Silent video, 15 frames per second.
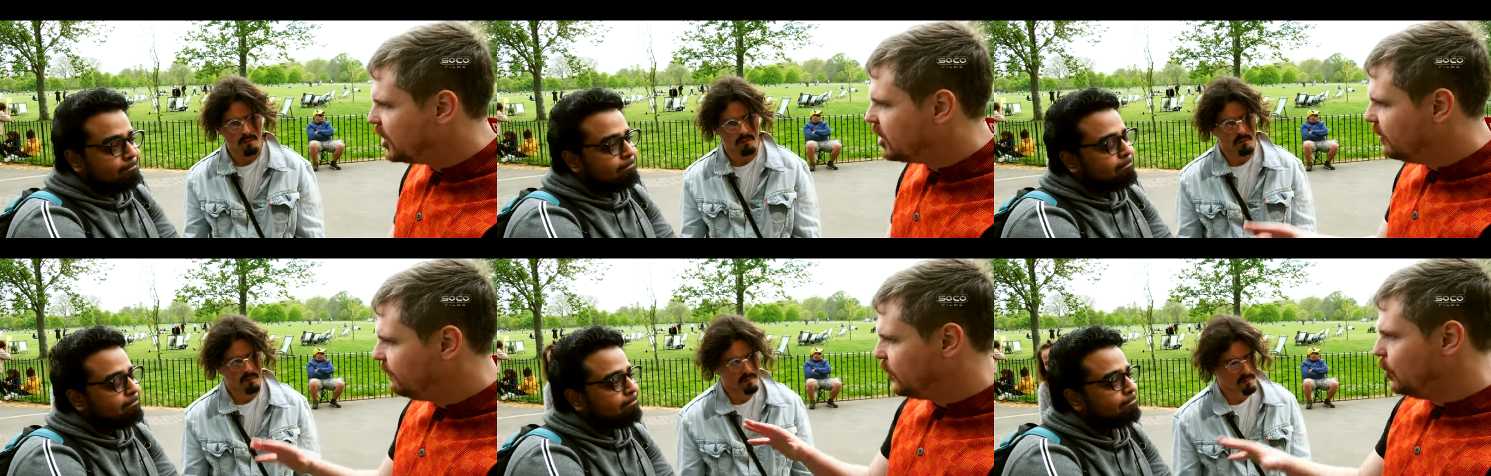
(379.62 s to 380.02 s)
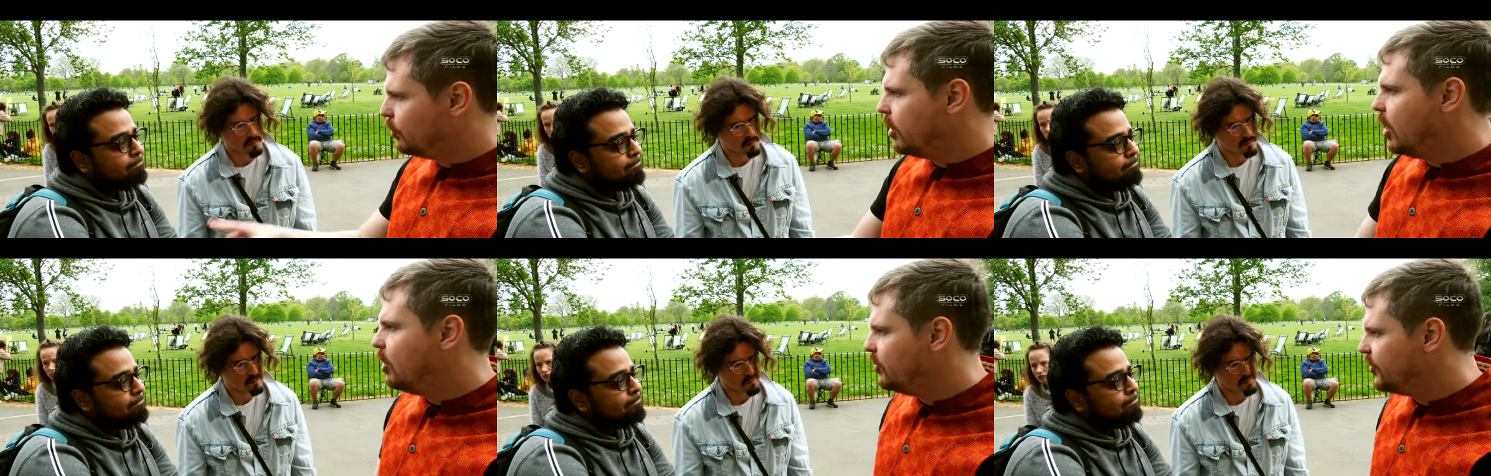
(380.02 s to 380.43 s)
Speaker 1: very bad
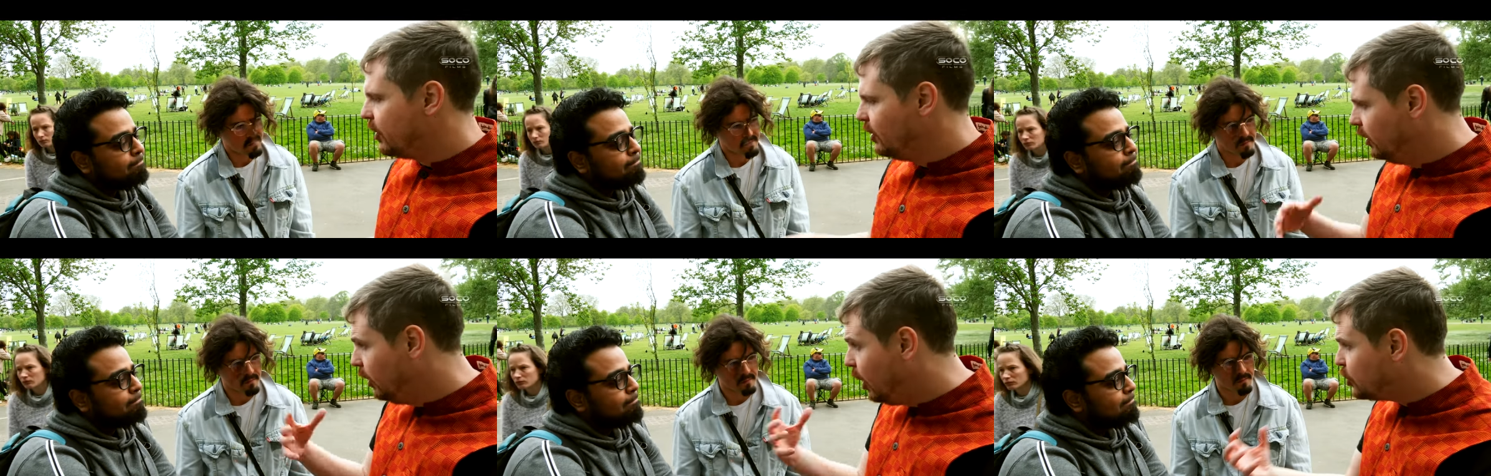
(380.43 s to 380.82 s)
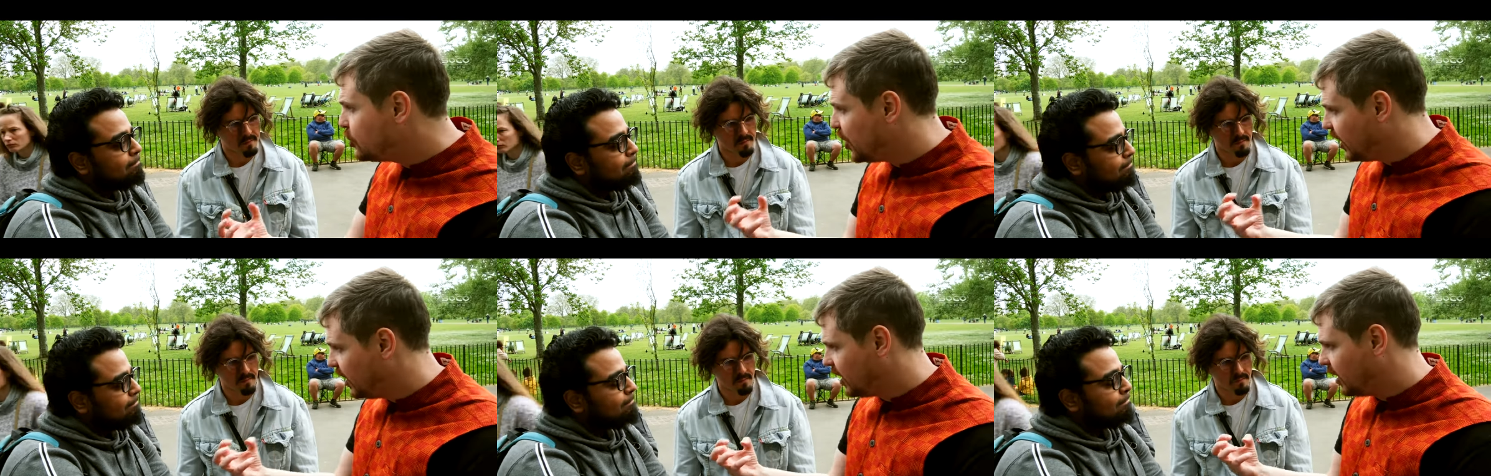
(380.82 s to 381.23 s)
now. Oh really?
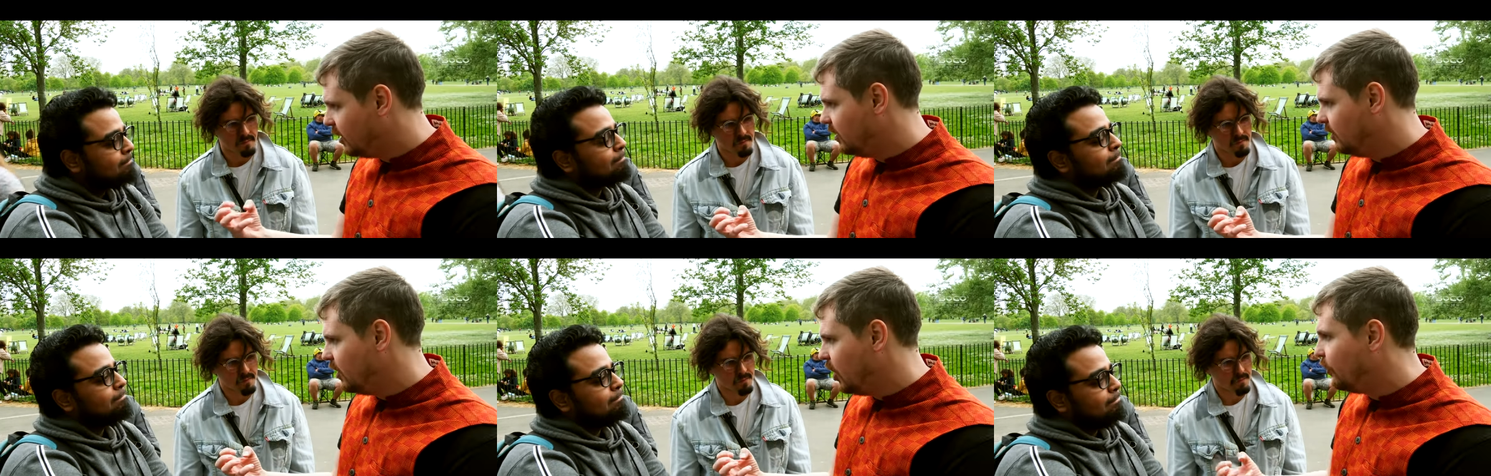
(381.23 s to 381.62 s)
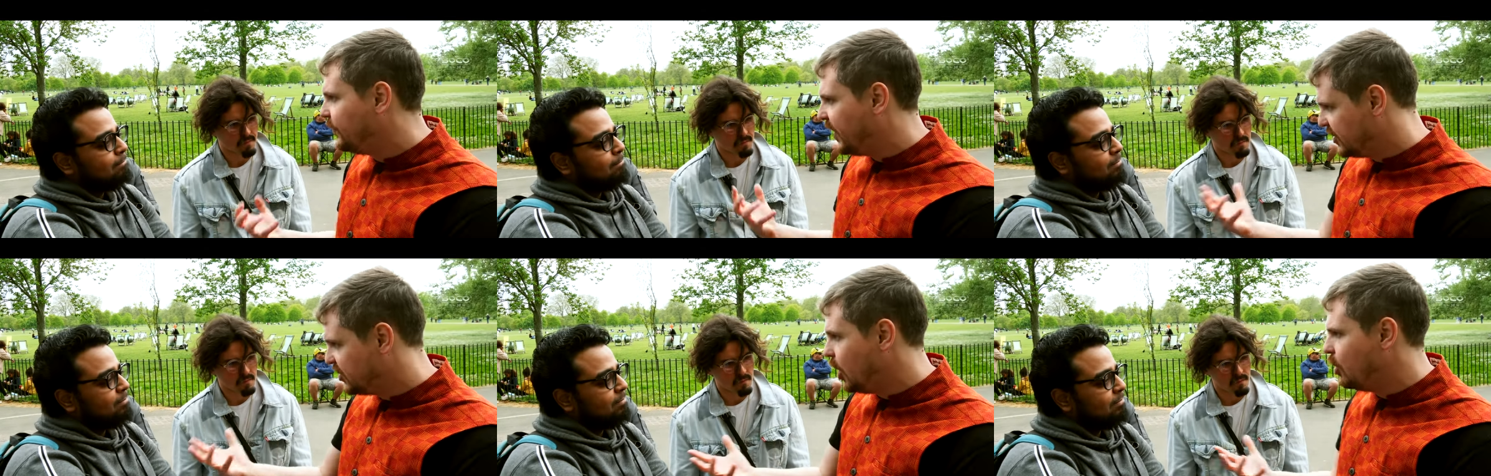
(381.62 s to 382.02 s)

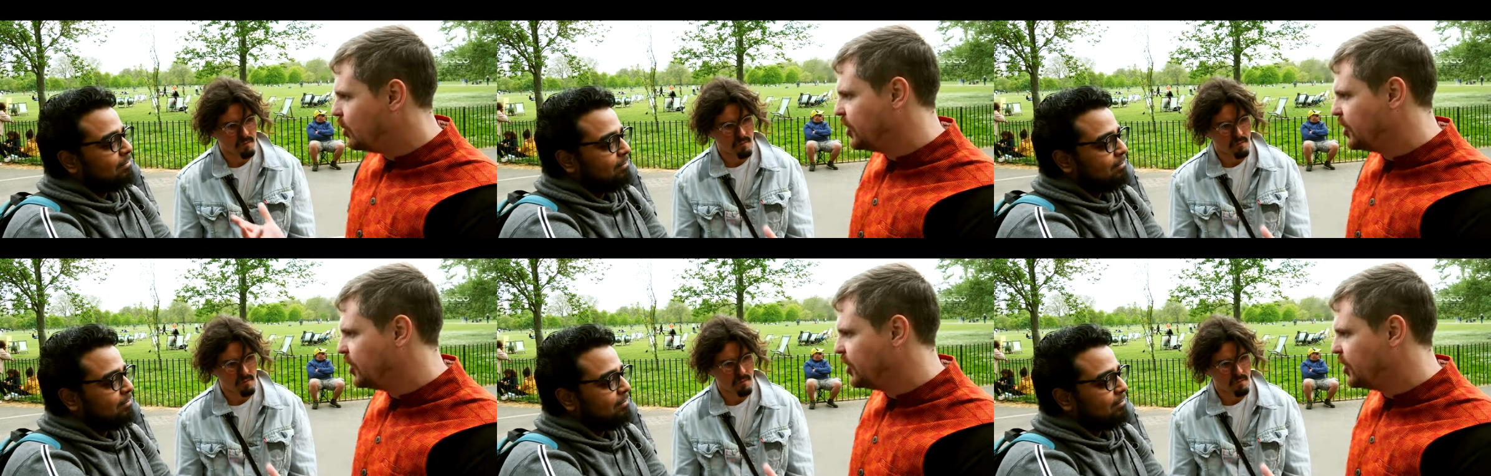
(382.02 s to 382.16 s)
Everything,